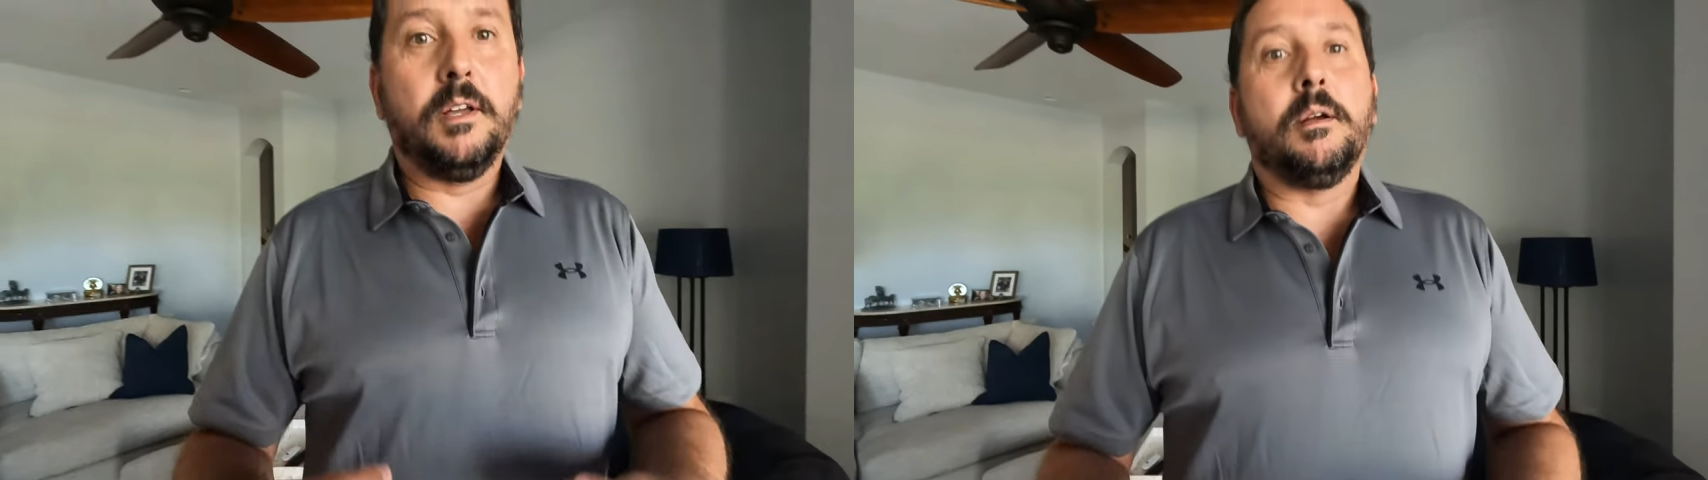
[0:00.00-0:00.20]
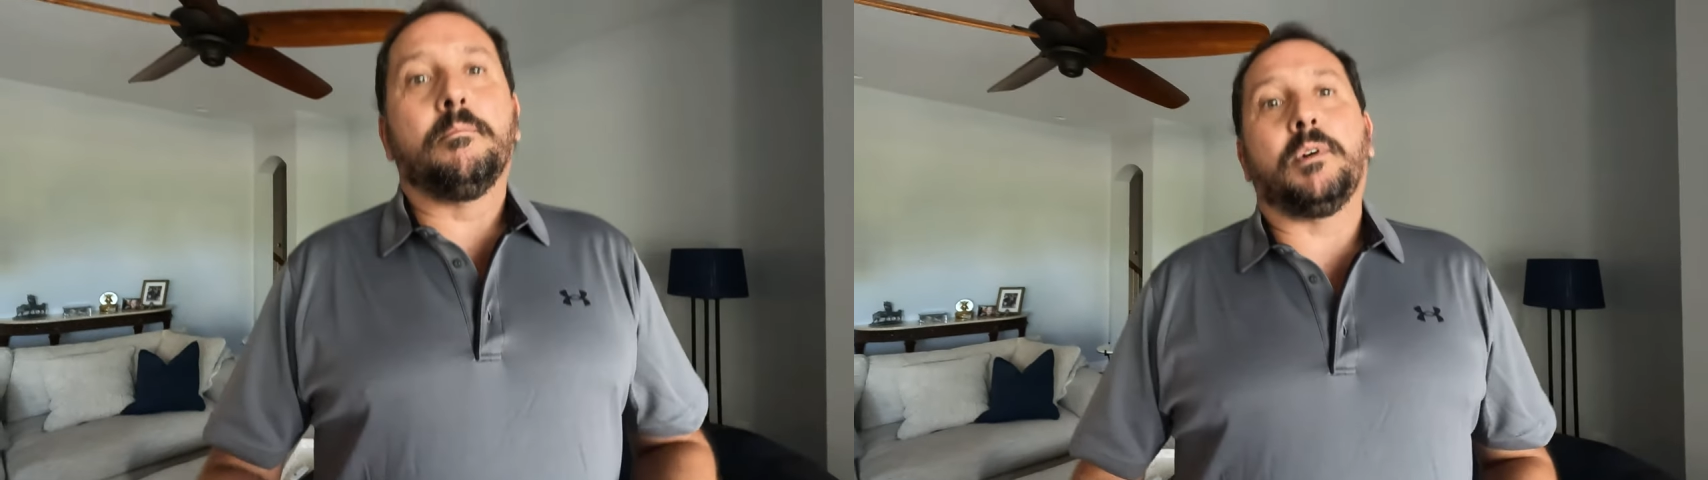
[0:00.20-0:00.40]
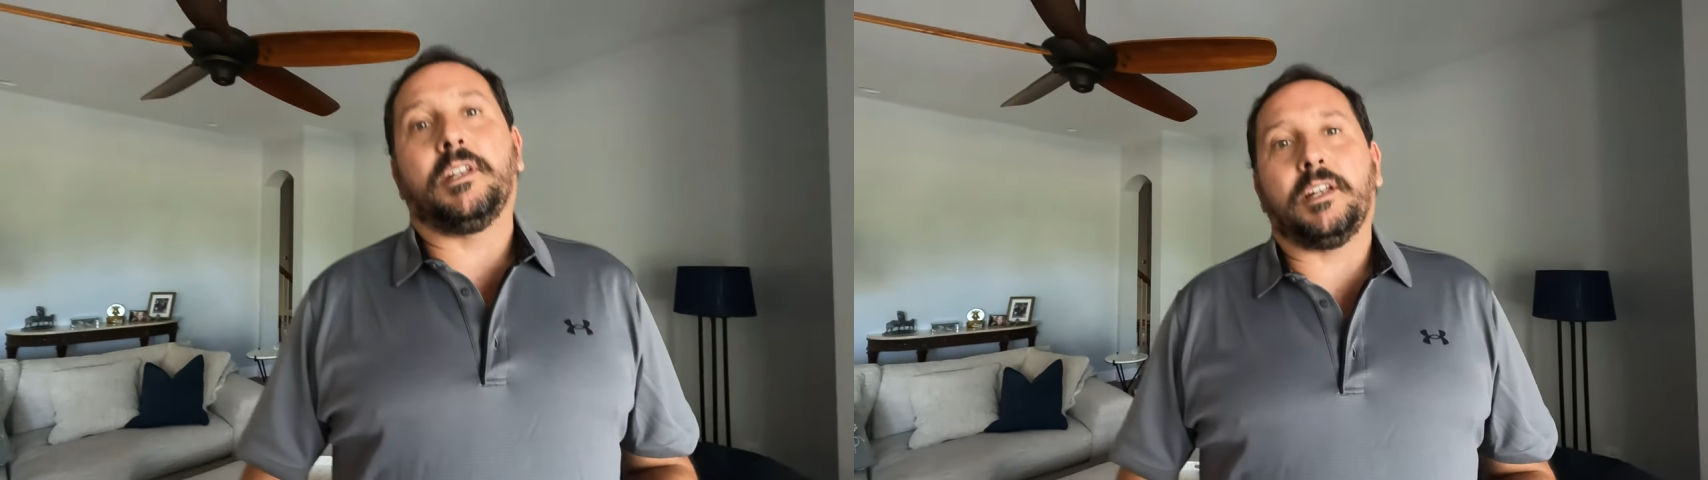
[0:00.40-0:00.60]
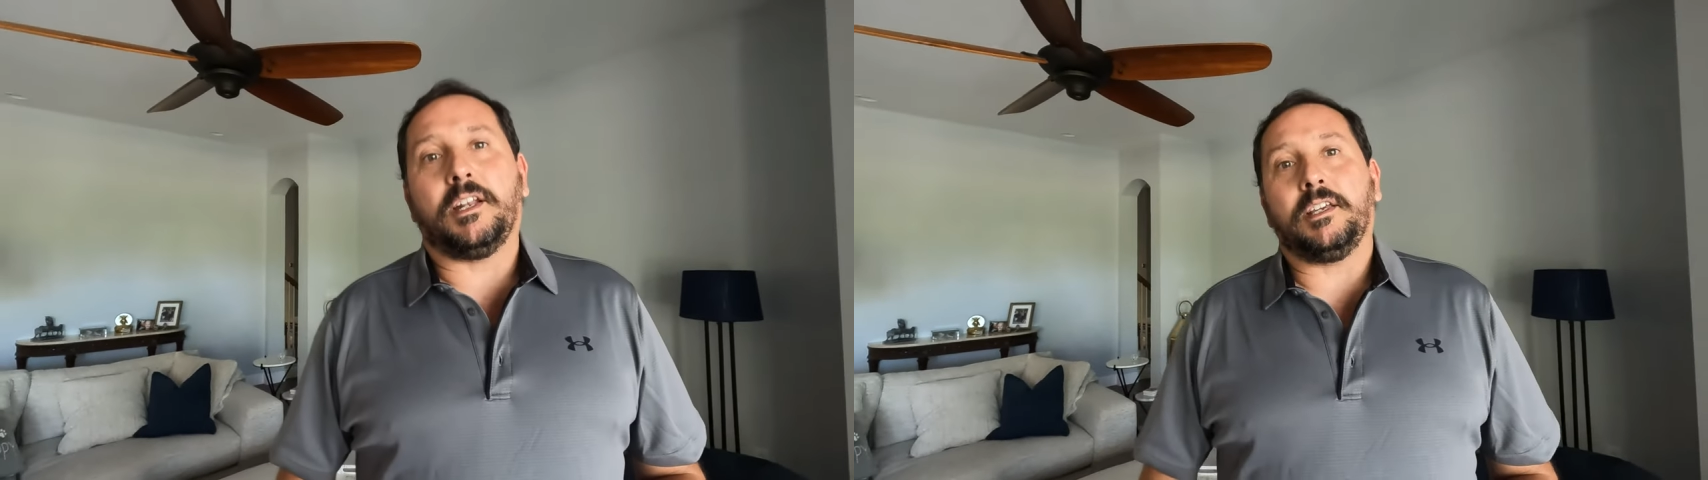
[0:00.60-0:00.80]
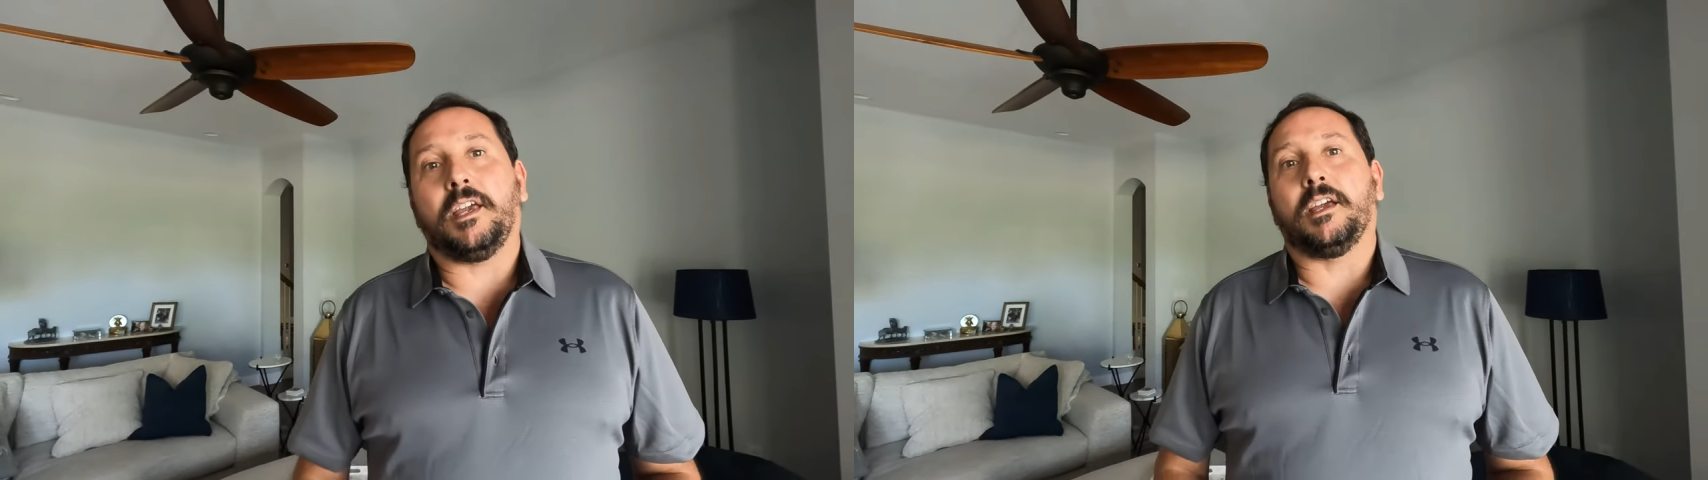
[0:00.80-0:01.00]
Yeah. But in
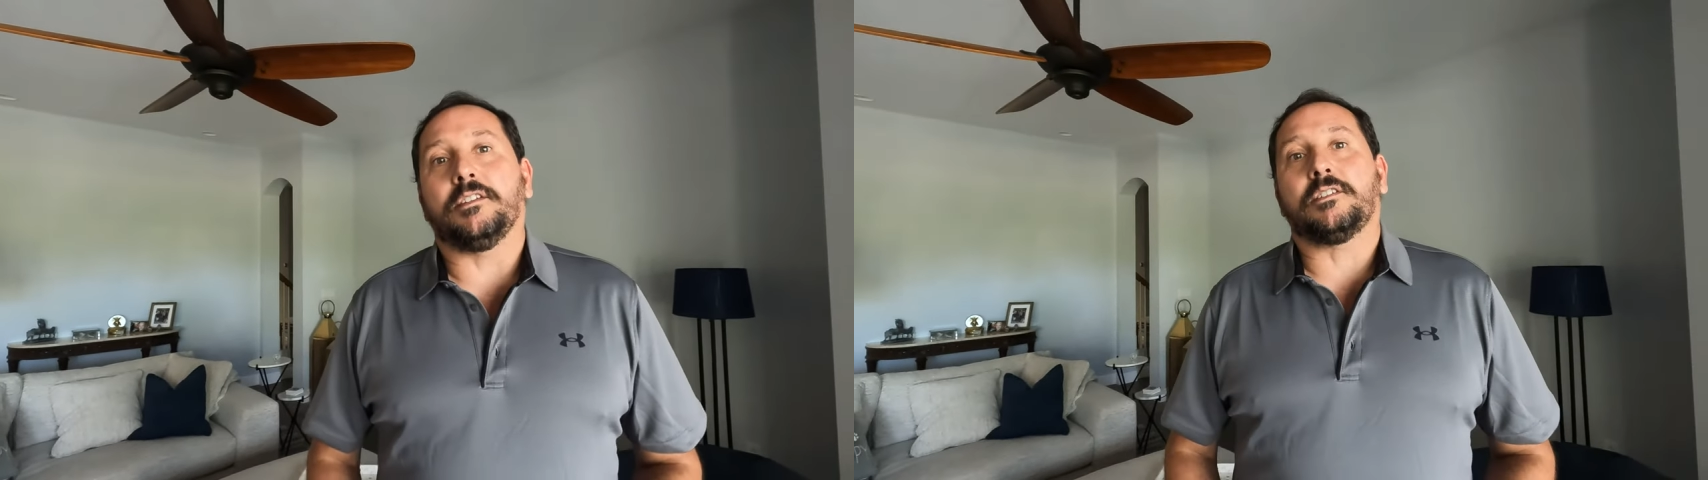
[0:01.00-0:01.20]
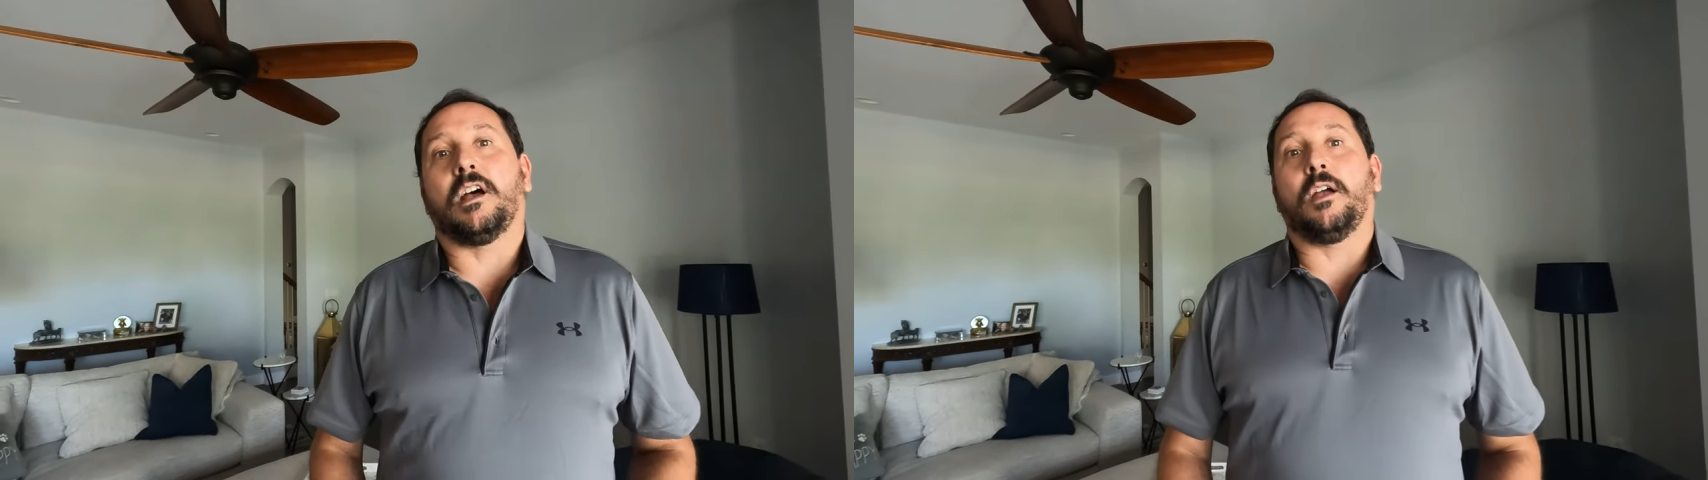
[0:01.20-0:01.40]
any case,